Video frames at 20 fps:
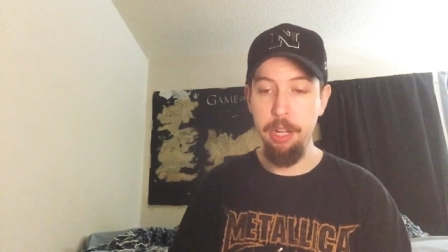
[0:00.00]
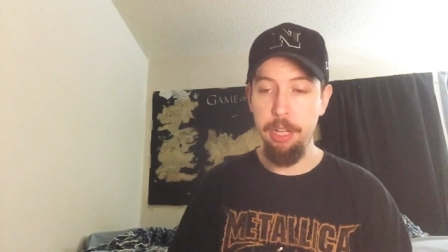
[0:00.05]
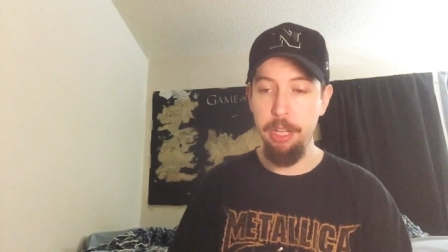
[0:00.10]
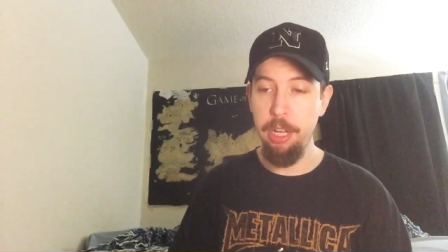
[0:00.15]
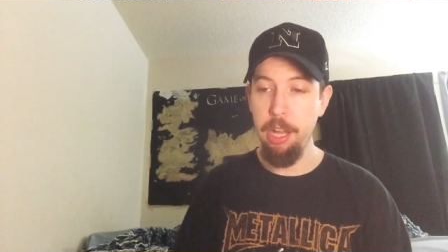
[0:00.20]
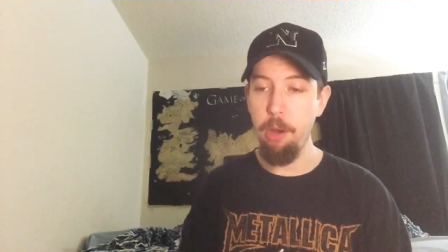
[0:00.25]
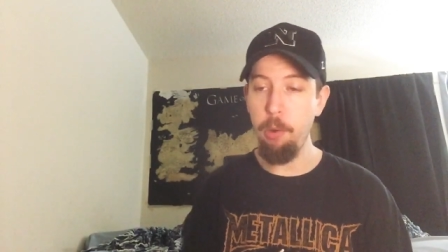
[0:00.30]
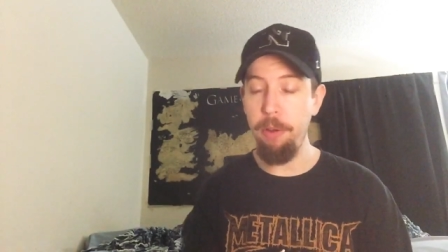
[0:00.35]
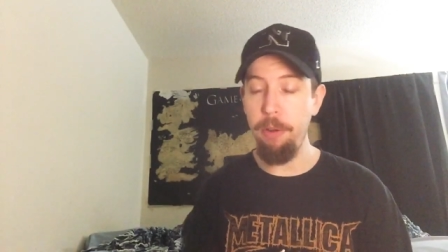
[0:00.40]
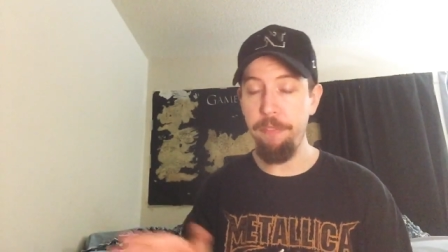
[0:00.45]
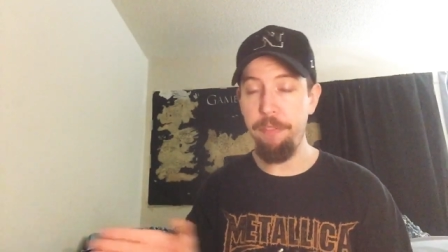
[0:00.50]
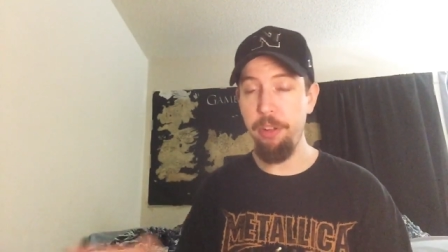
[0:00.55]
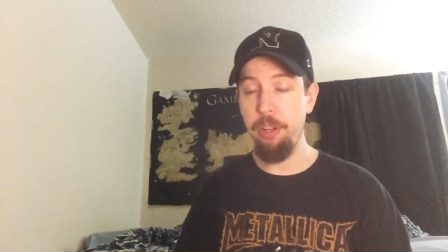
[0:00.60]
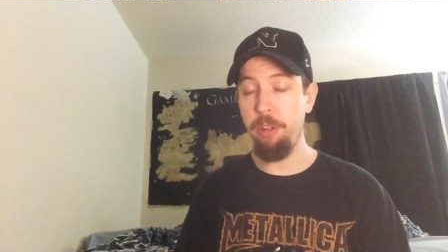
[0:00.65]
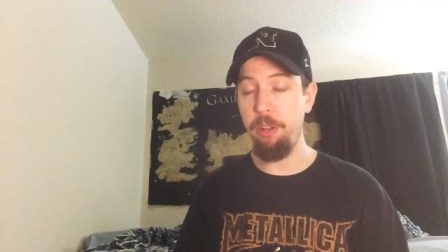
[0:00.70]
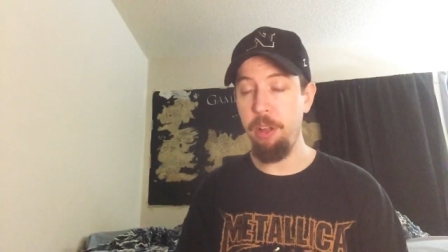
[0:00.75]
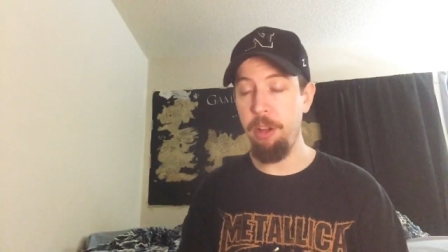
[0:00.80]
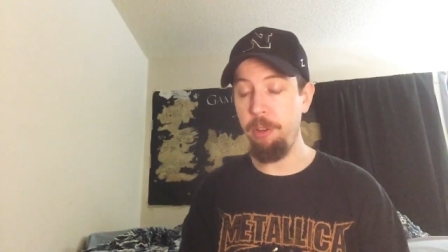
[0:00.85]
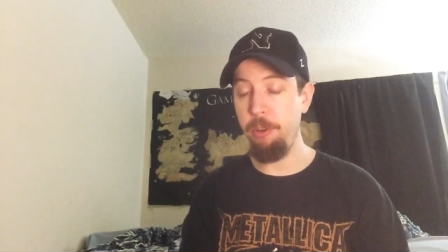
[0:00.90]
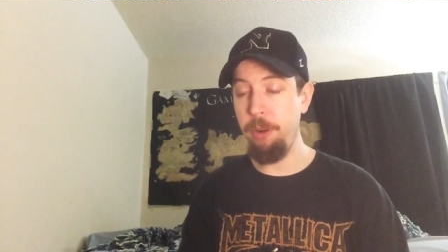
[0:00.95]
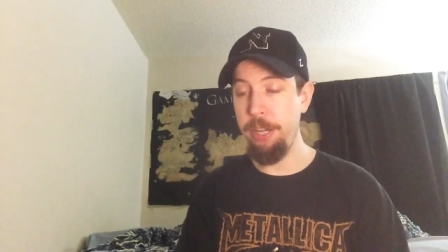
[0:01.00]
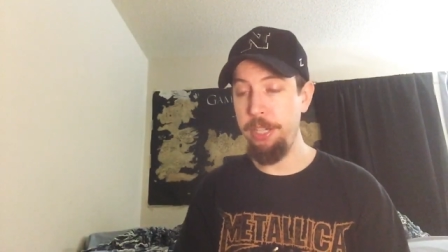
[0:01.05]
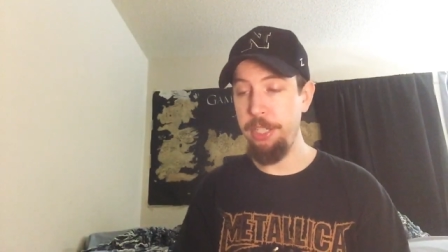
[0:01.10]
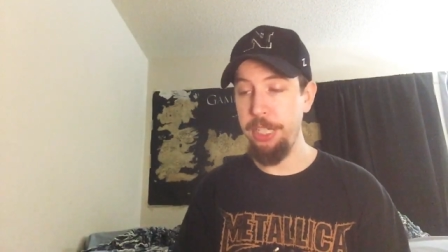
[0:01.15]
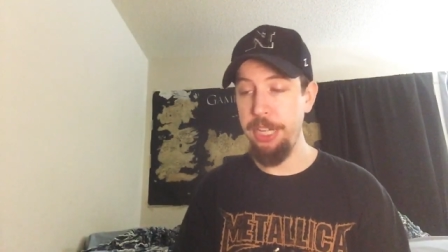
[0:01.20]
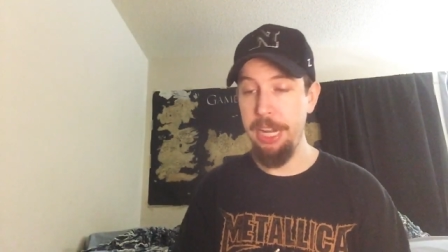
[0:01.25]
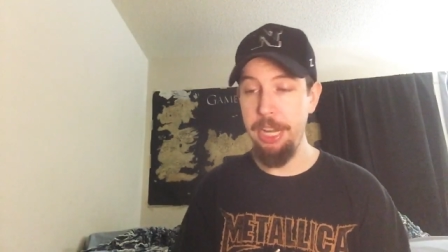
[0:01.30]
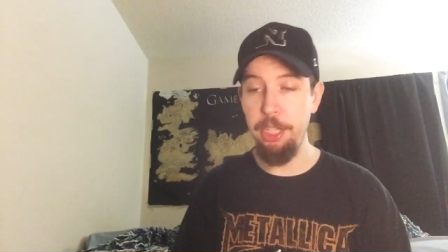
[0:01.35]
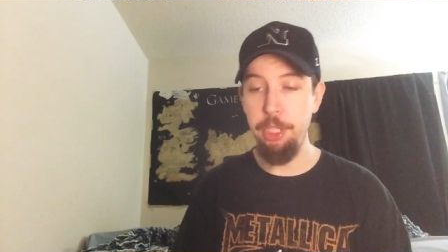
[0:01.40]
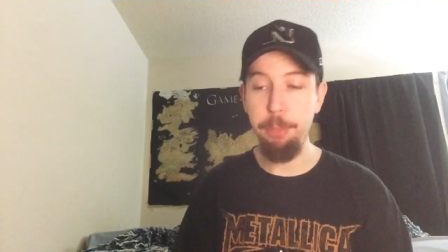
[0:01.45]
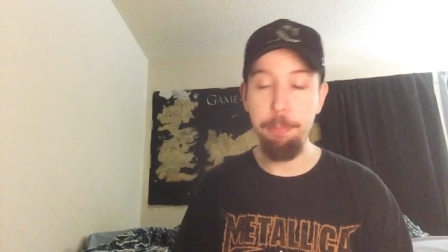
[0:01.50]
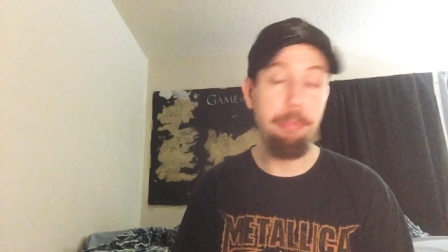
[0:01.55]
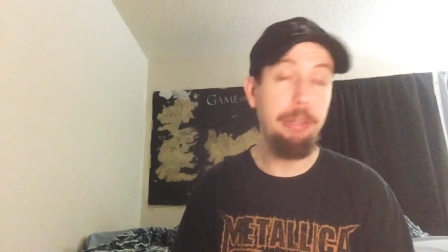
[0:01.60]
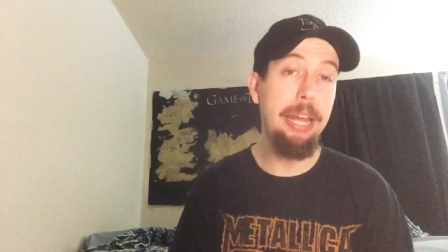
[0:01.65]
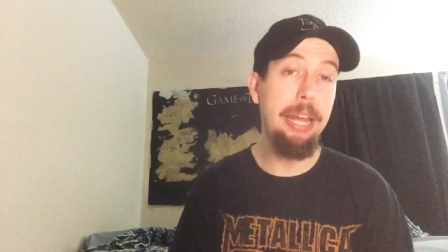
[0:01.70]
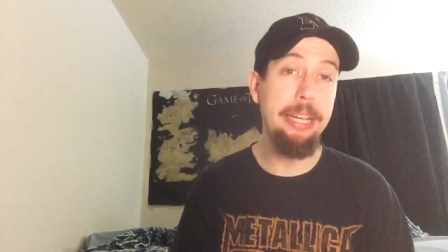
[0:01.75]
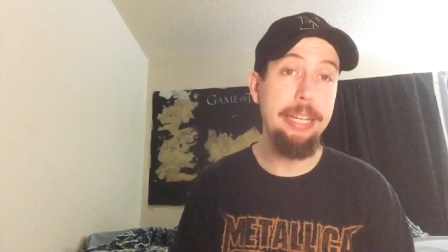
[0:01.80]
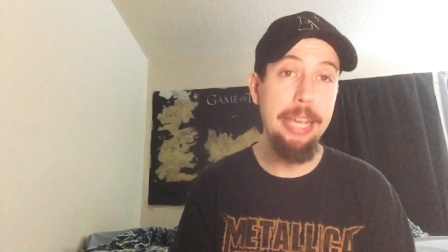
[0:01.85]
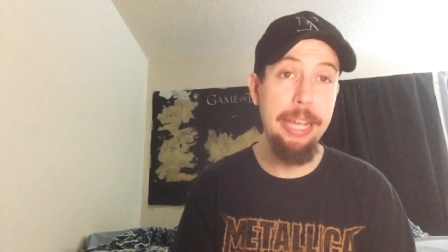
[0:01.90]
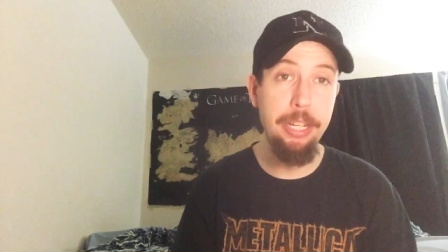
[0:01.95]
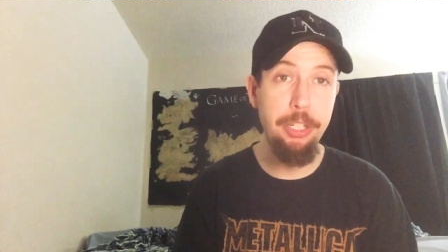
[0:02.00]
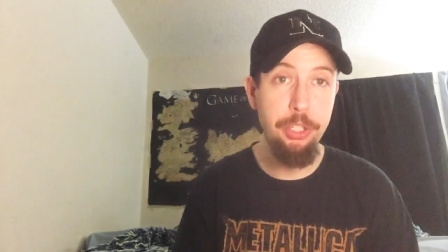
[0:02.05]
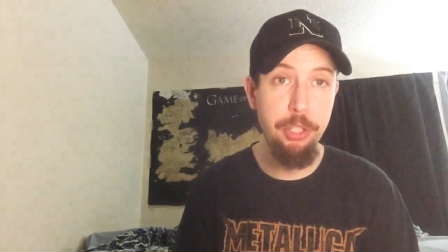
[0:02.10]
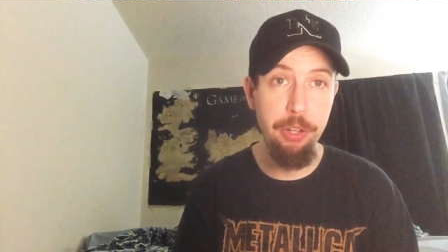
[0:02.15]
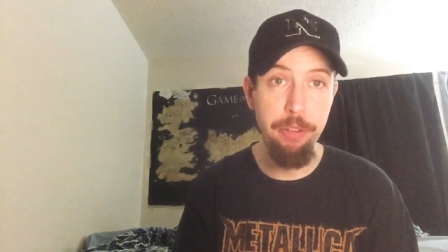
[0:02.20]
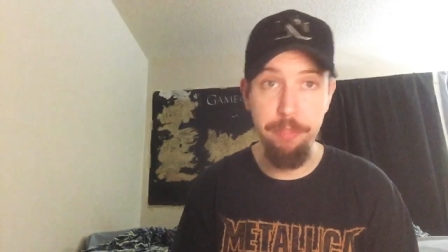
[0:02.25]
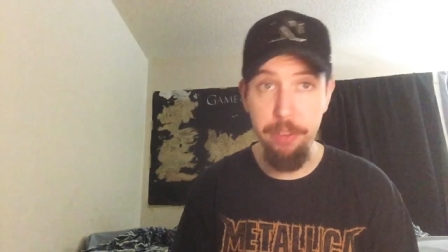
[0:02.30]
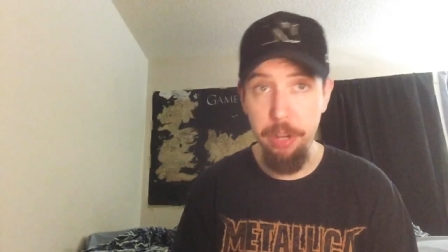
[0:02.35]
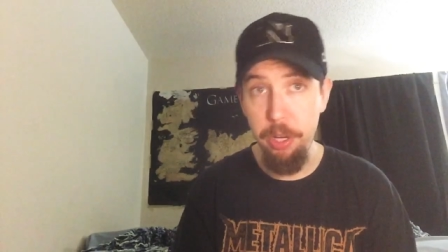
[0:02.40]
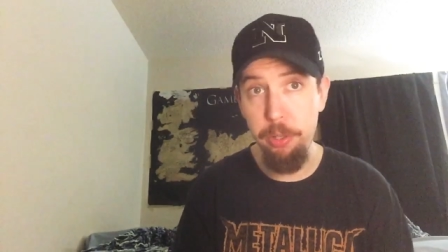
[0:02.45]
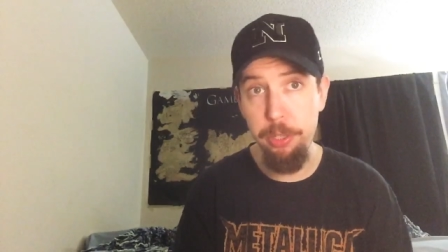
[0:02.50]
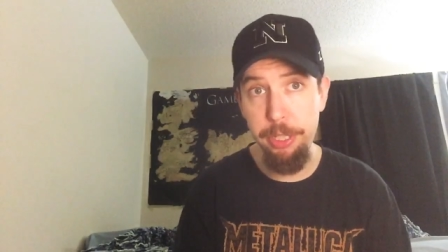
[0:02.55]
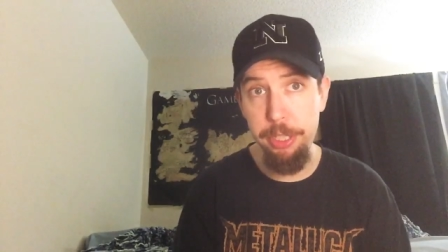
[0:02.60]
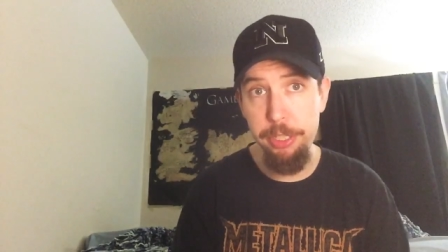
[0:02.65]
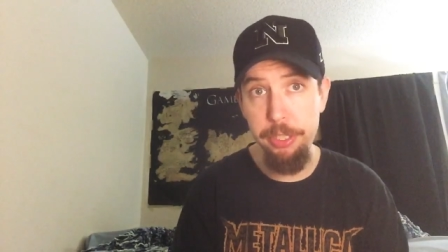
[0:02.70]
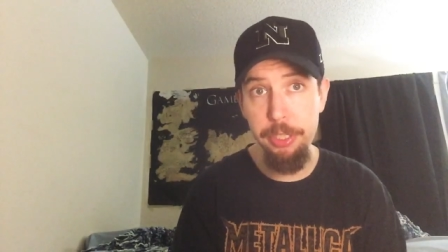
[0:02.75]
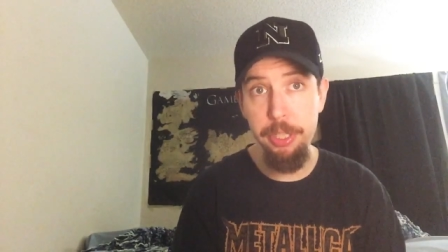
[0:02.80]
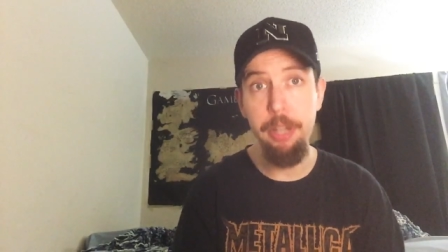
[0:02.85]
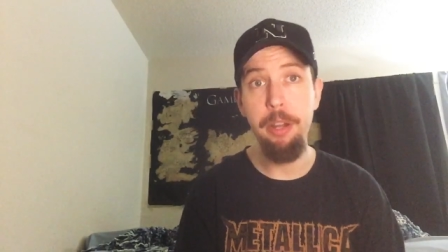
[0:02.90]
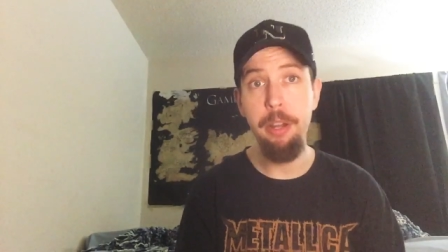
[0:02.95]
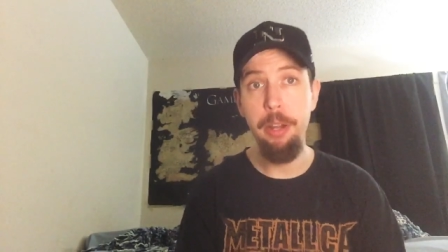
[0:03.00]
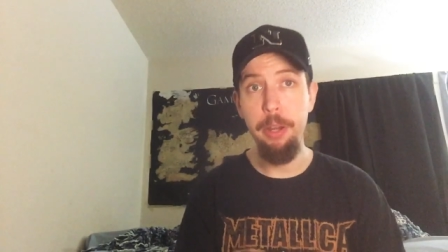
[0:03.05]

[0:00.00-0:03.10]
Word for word: low info low education plantation of voters